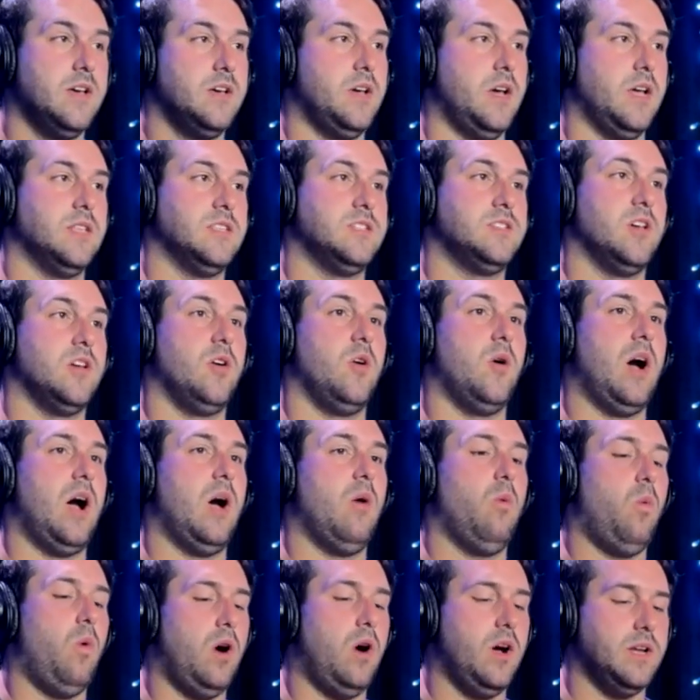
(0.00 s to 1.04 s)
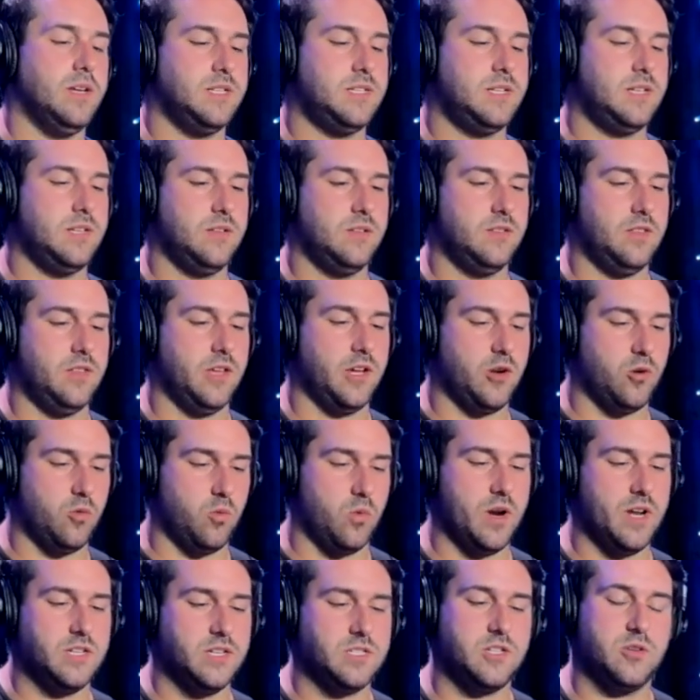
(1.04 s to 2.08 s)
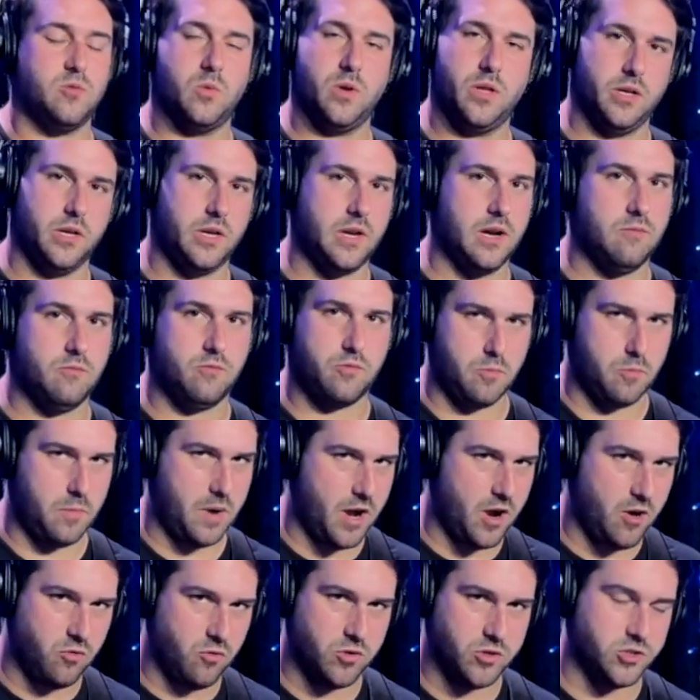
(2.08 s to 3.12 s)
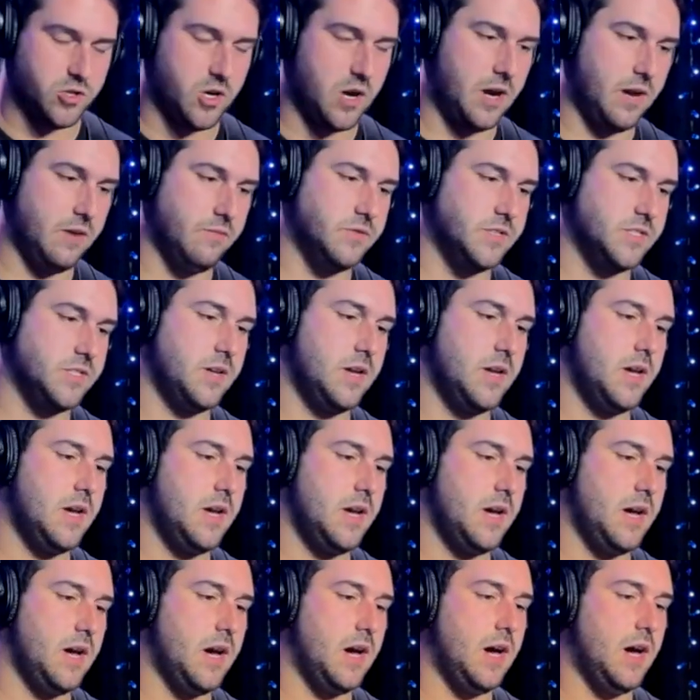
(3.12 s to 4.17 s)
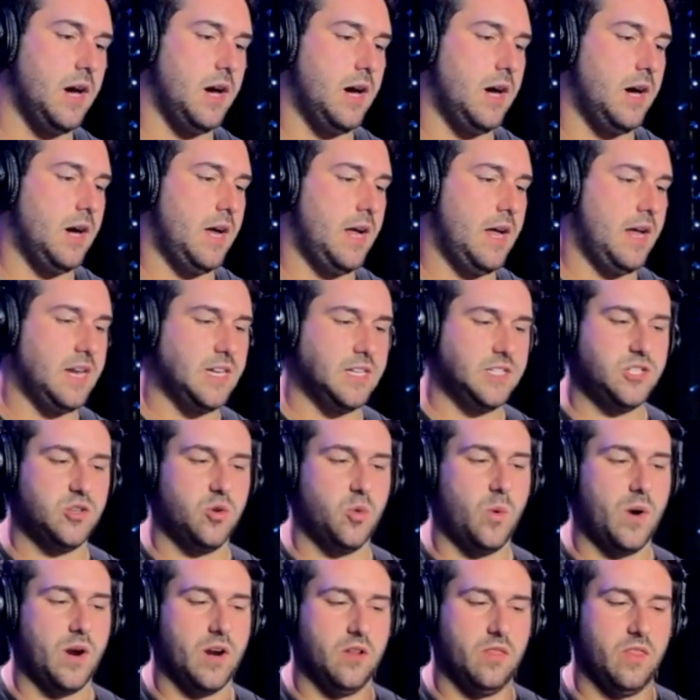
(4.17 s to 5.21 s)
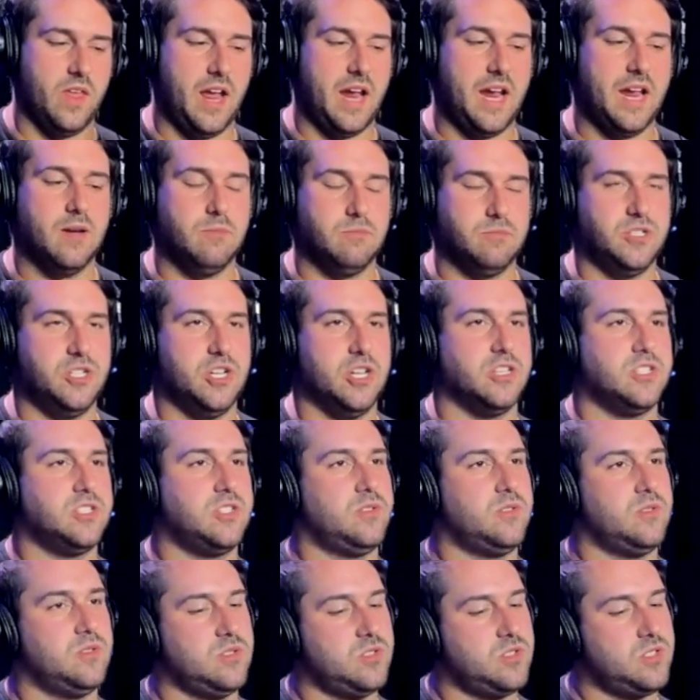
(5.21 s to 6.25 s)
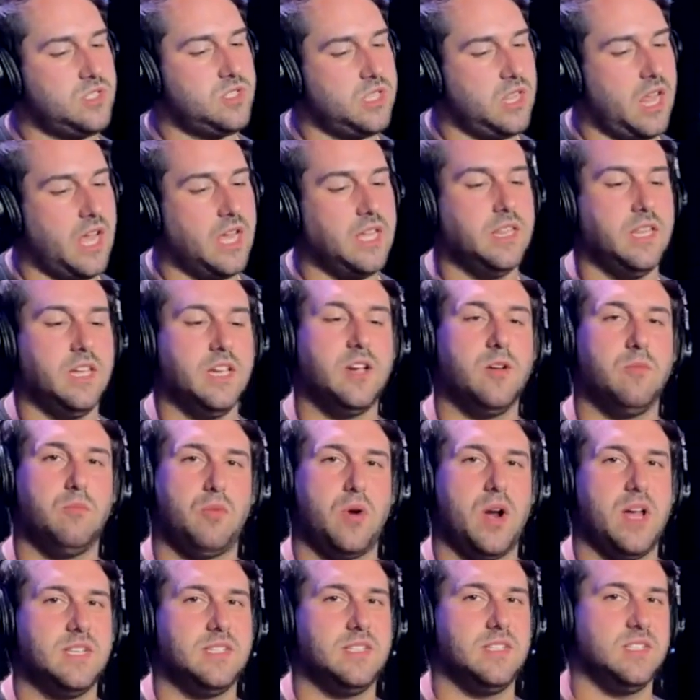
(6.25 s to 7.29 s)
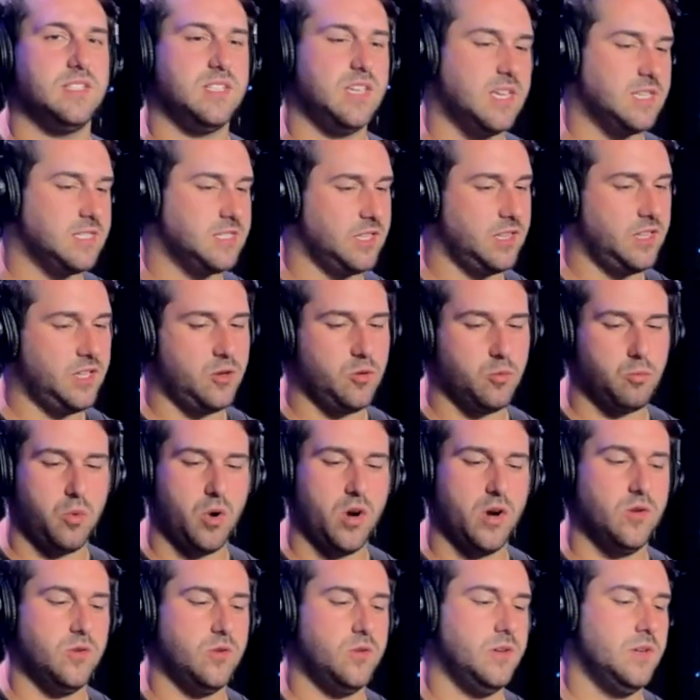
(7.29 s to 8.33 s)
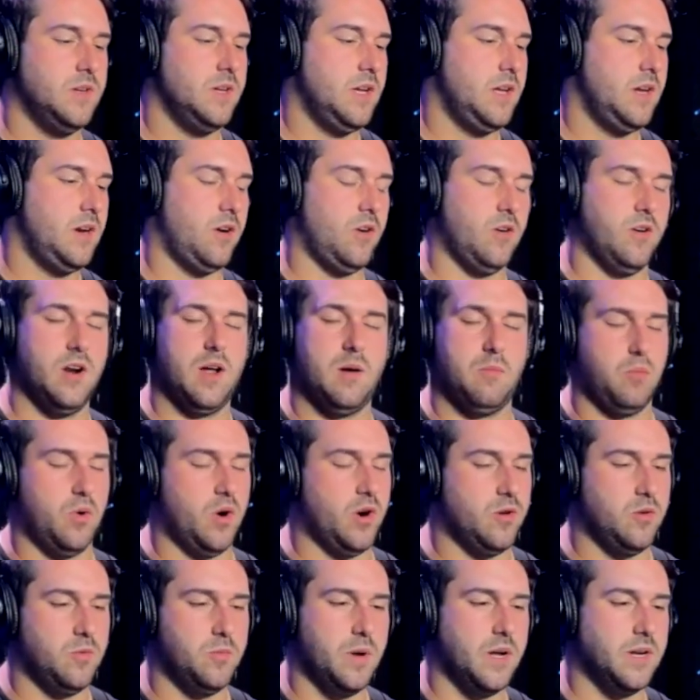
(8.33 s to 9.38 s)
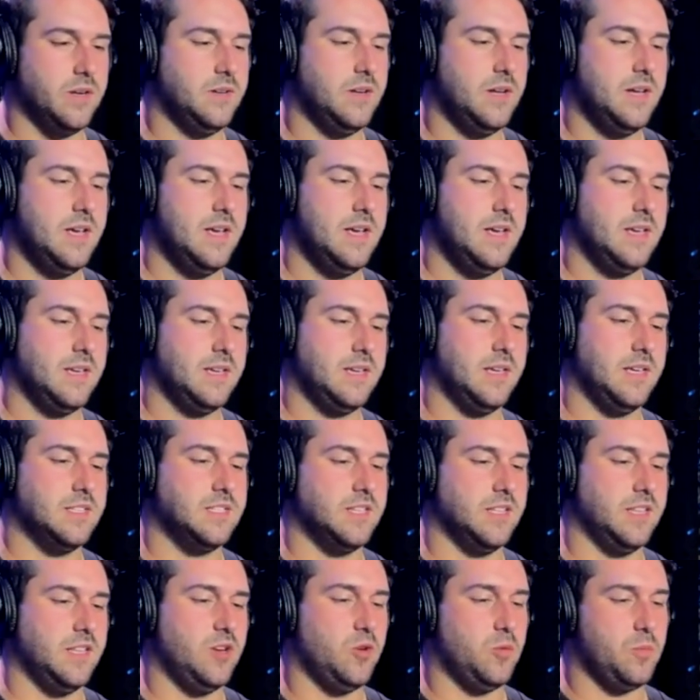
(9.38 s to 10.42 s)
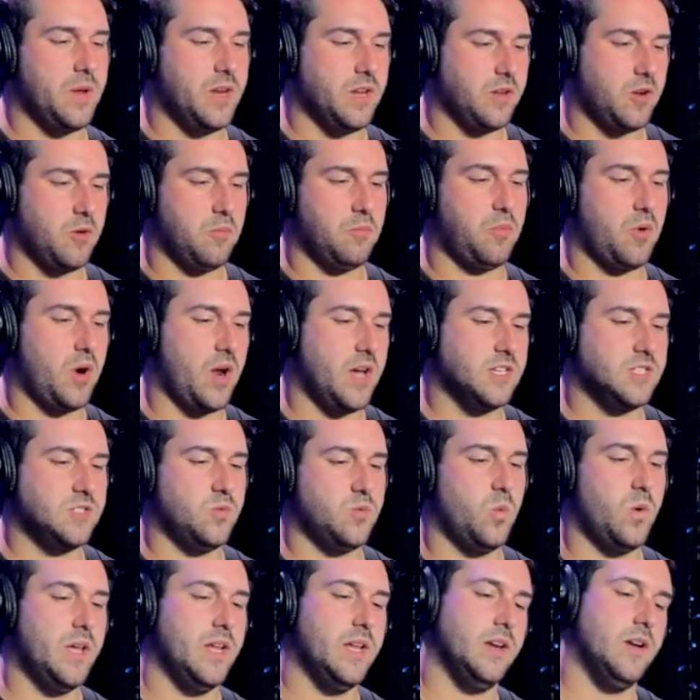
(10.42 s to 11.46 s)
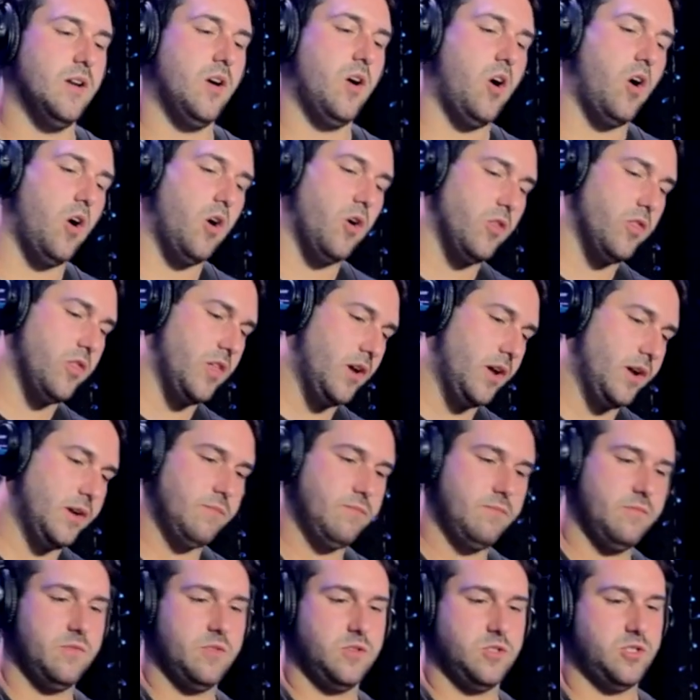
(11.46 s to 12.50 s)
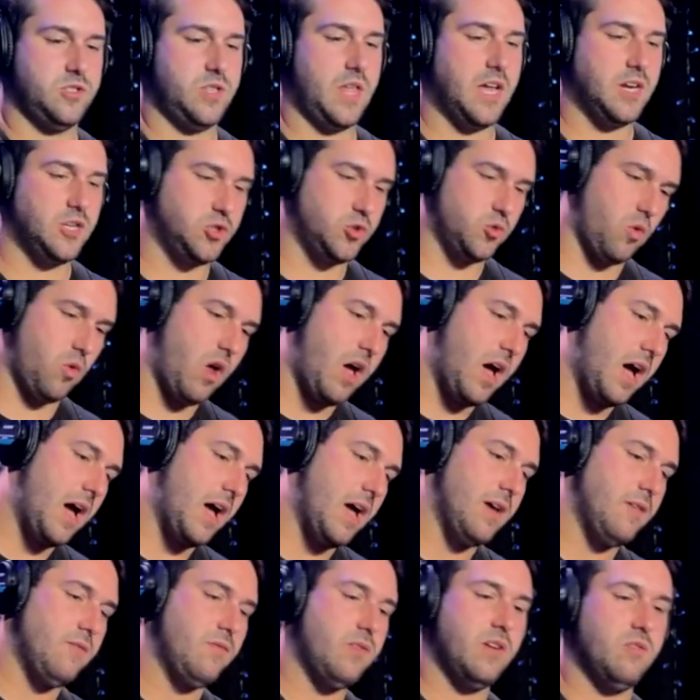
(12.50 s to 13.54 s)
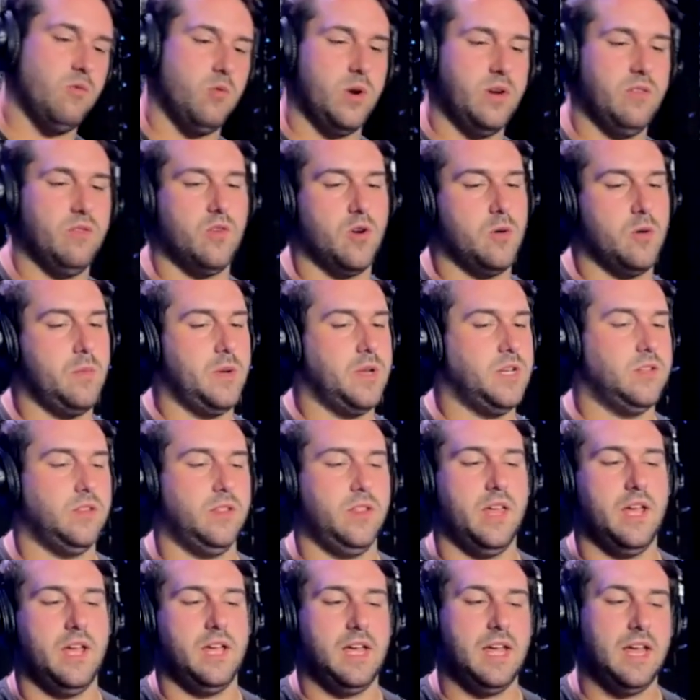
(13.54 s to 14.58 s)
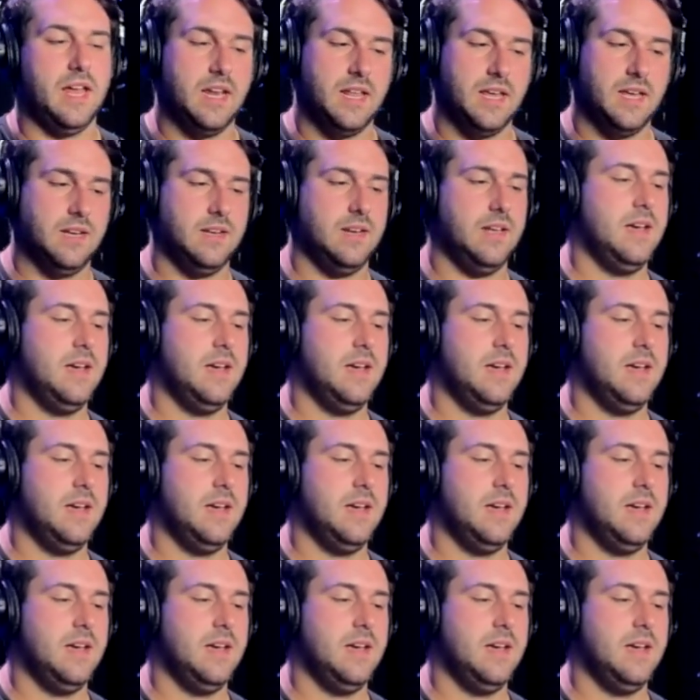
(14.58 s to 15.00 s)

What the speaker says: And so I want the grit to really come from my overdrives, and to where the amp just slightly compresses, gets a little brittle, or not brittle, but gets a little bit compressed when all that drive and reverb and delay hit it.